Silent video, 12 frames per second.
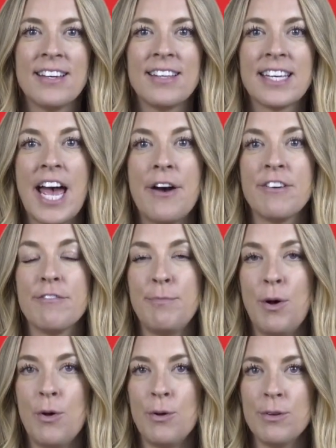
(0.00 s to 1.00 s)
the count of
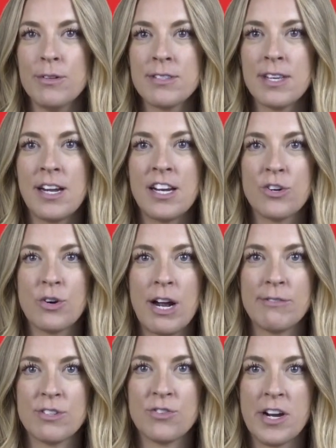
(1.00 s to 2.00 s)
poles and
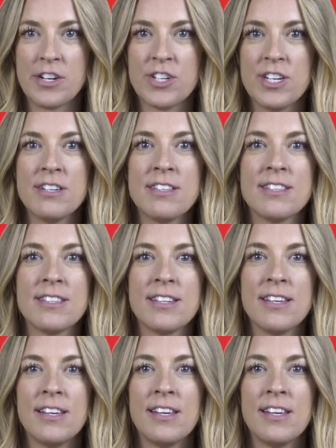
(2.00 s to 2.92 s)
underground structures,